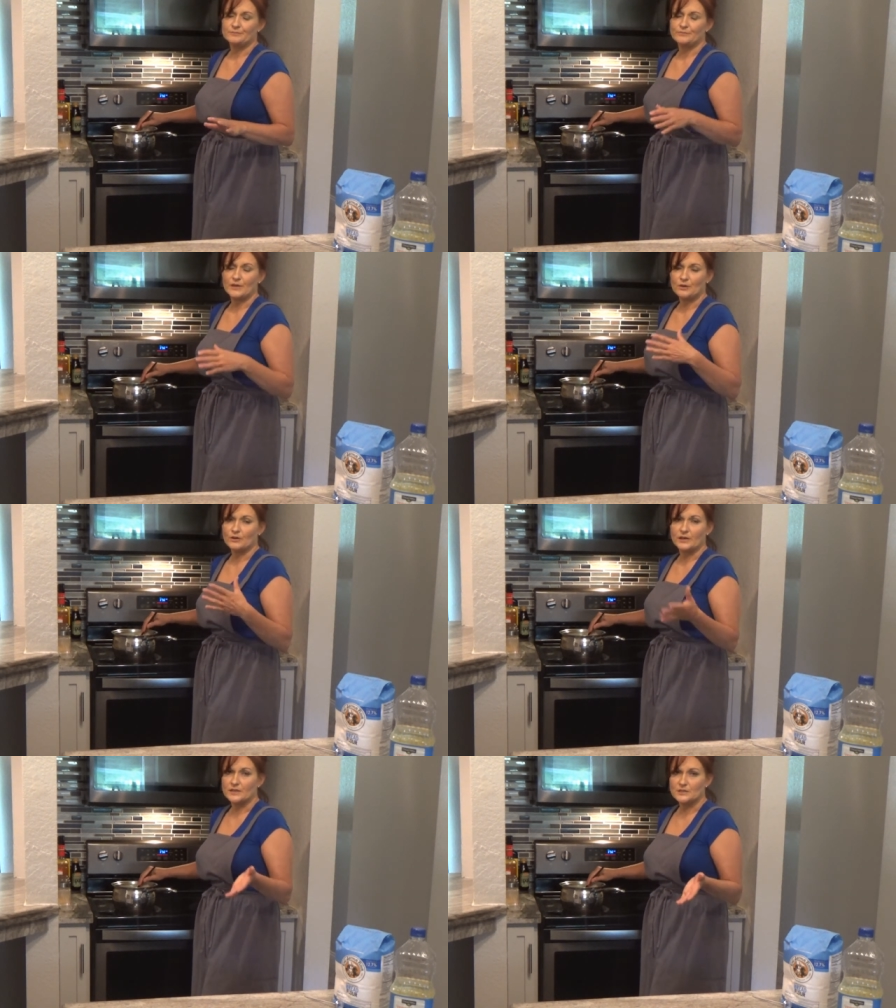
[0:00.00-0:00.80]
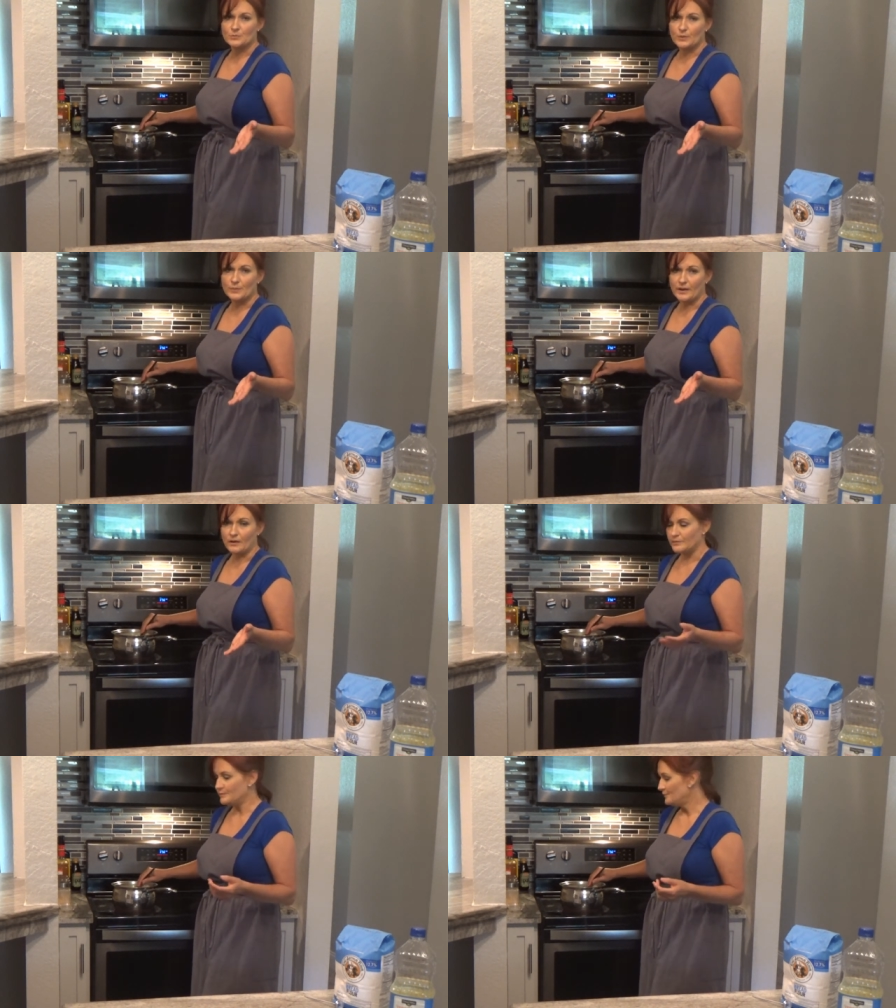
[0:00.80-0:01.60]
ingredients
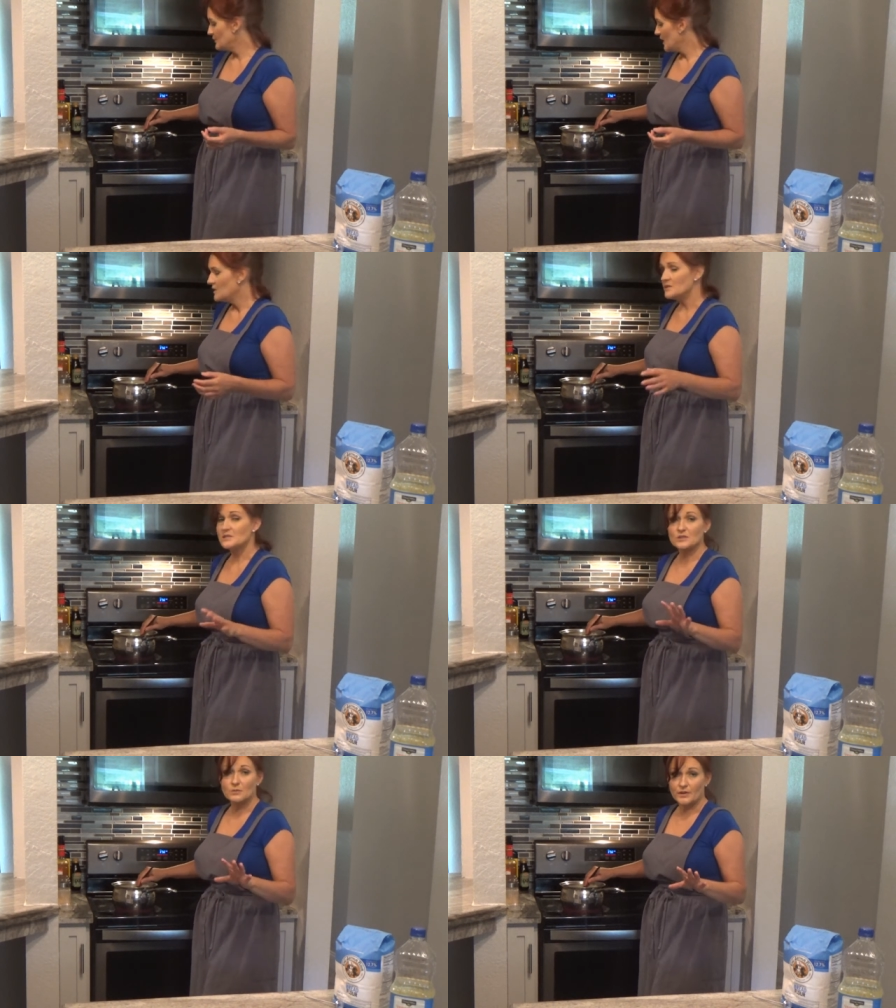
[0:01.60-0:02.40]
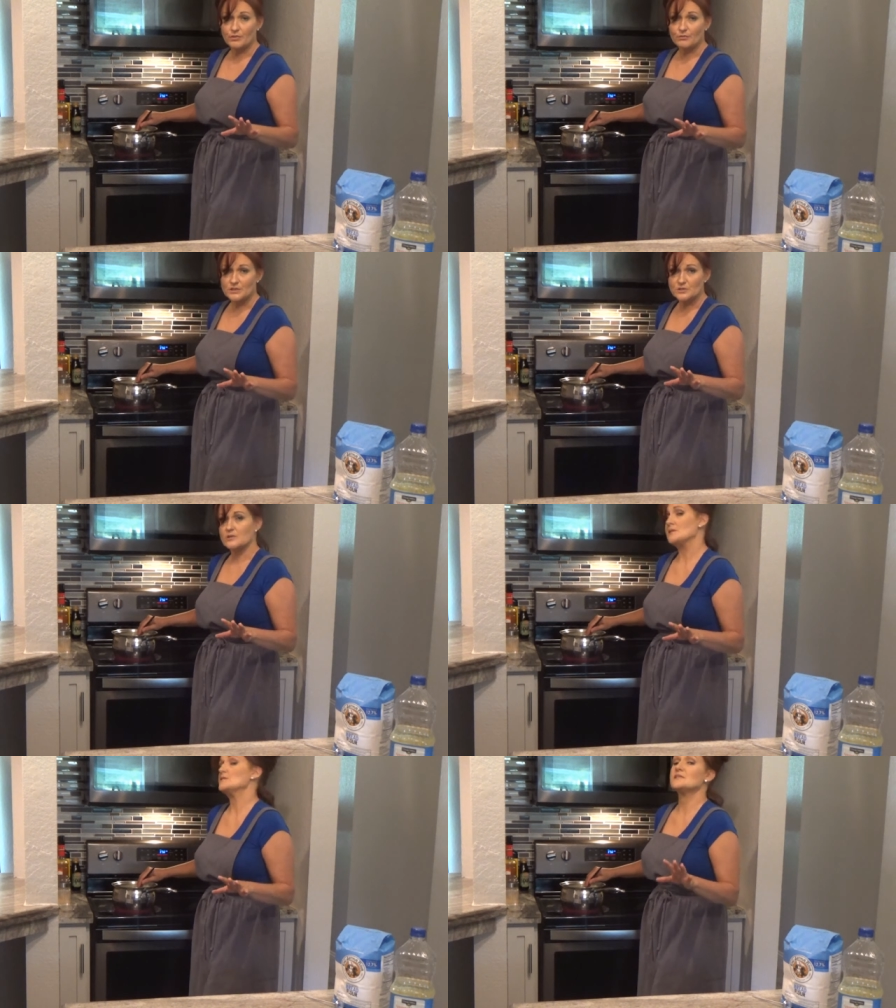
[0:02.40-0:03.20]
prepared. This is going to be a
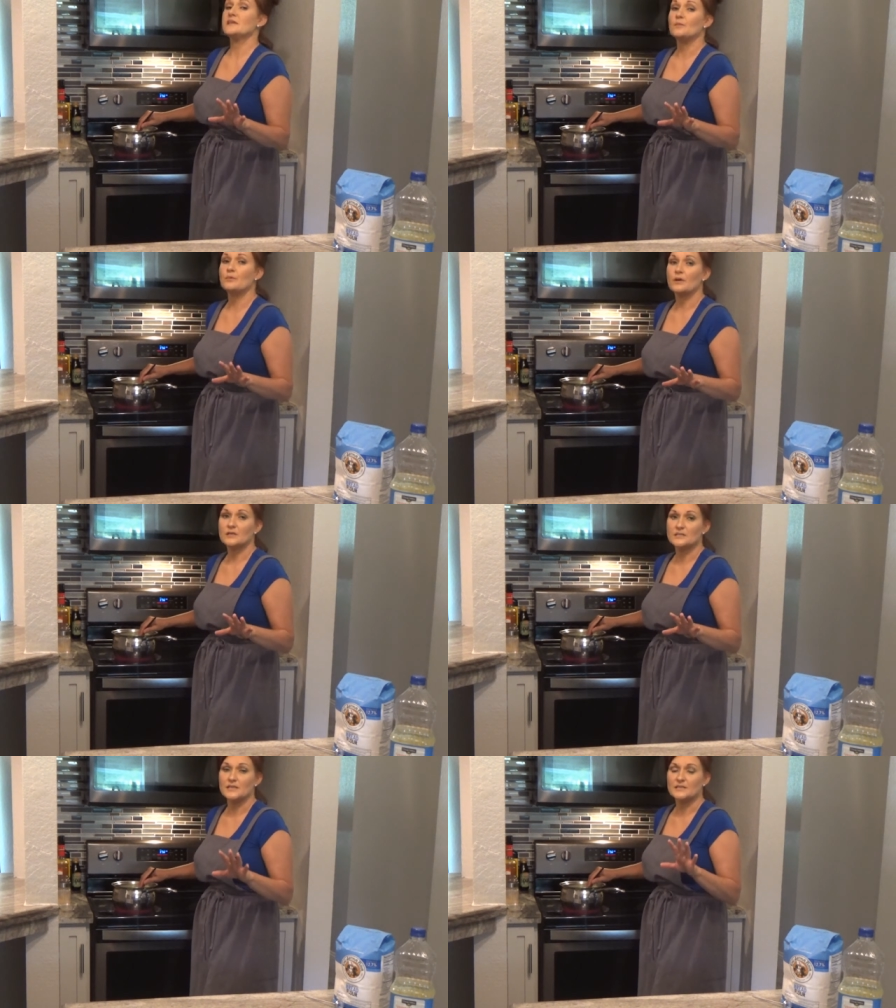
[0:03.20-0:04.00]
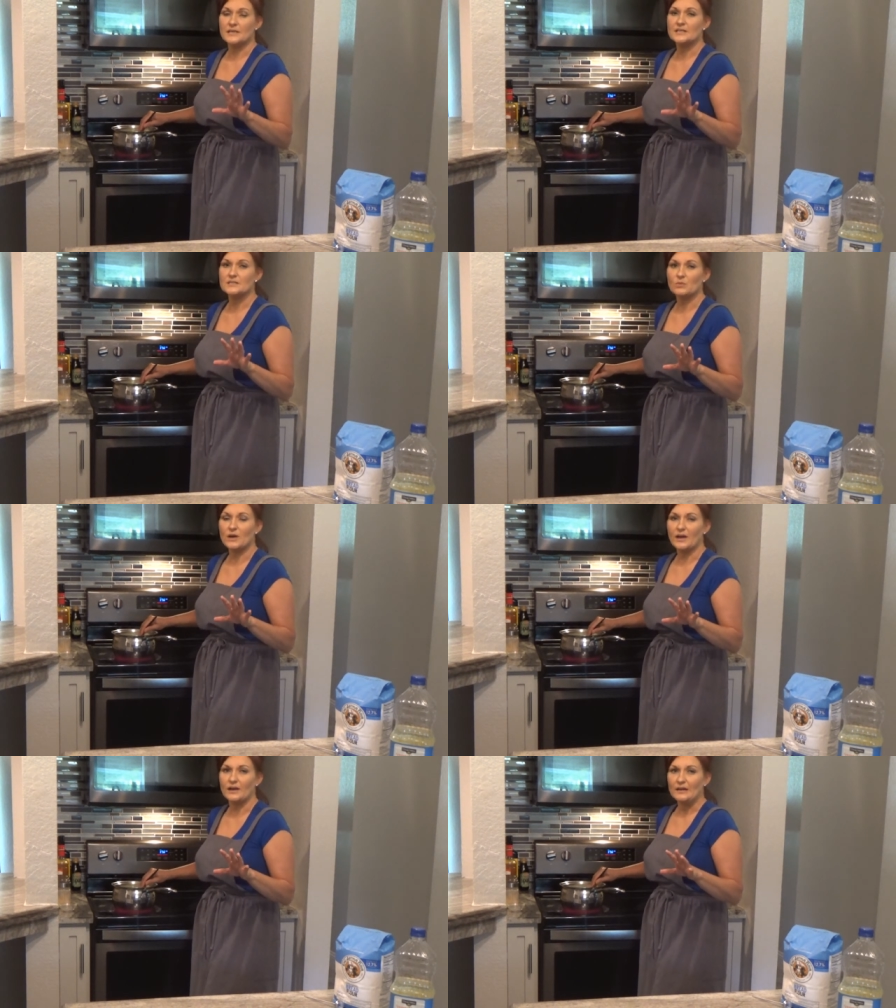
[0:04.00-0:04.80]
3-step process. That's
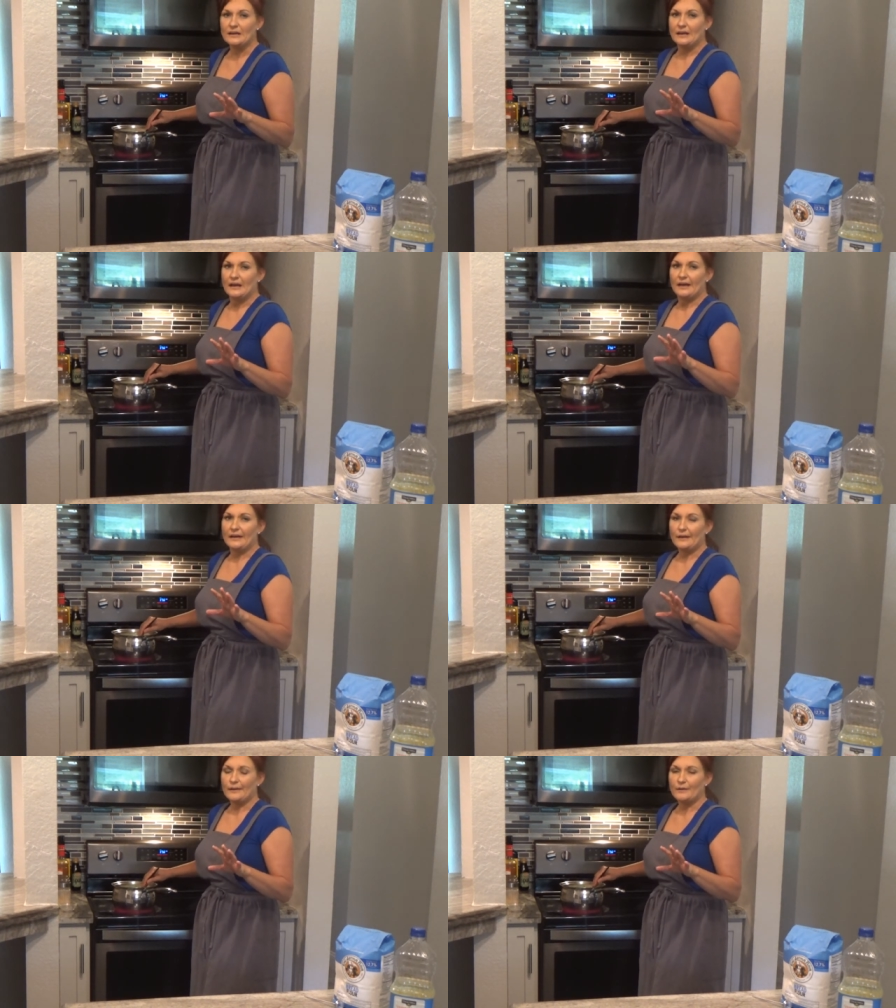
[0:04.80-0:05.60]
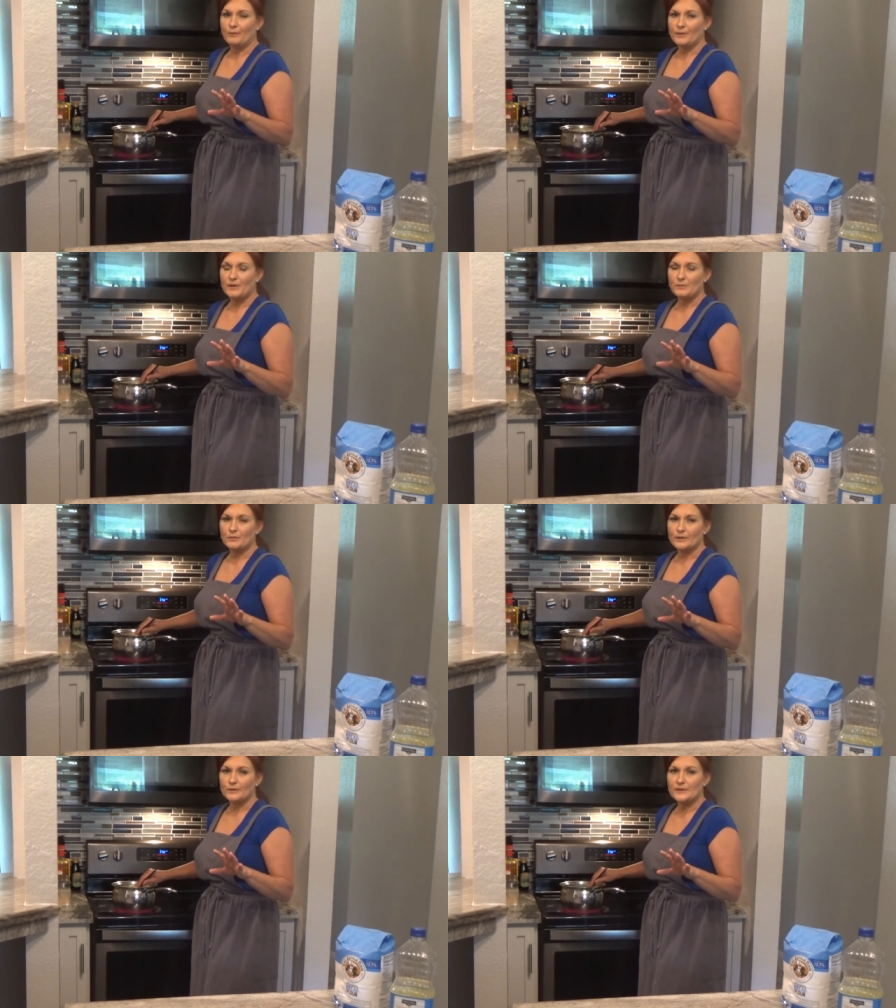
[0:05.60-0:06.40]
why when people
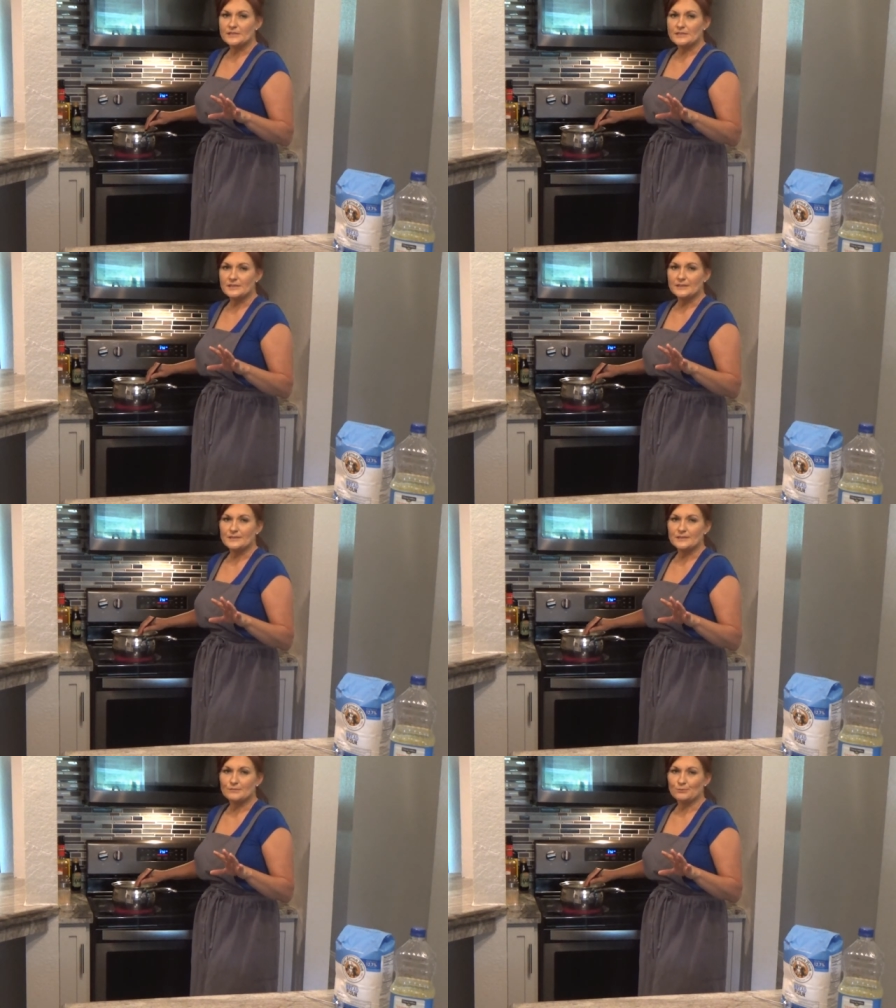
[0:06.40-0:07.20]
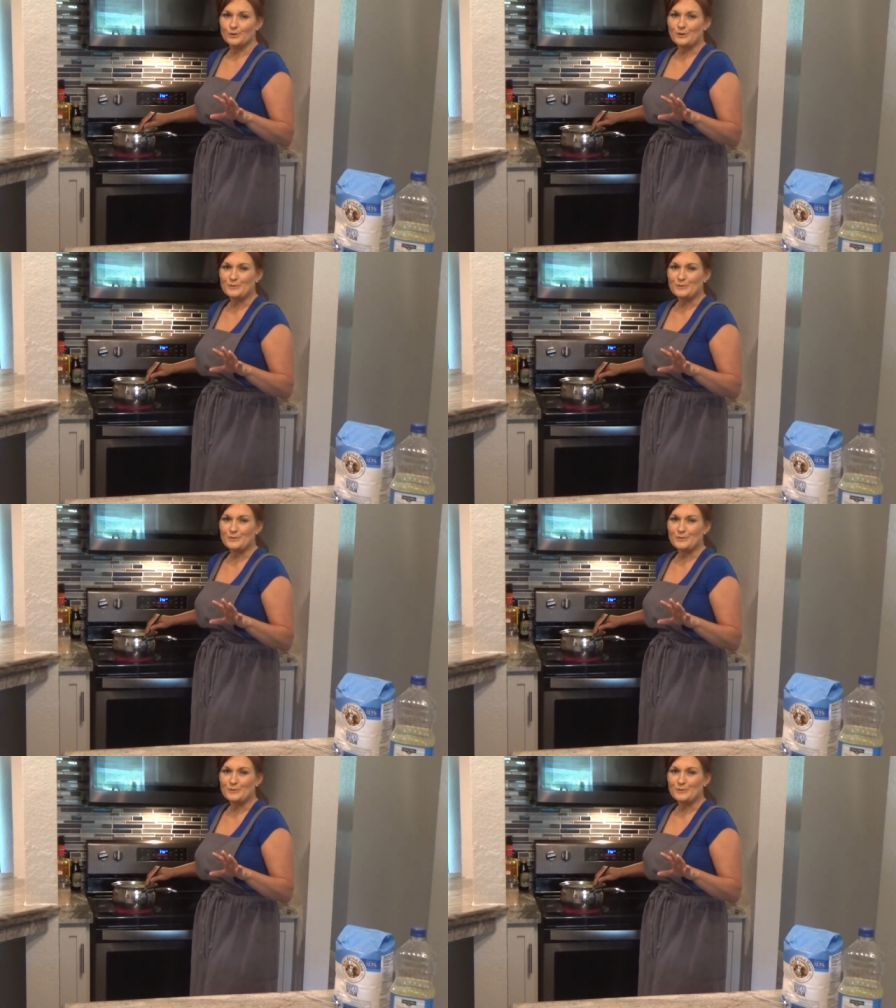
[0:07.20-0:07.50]
requested this roll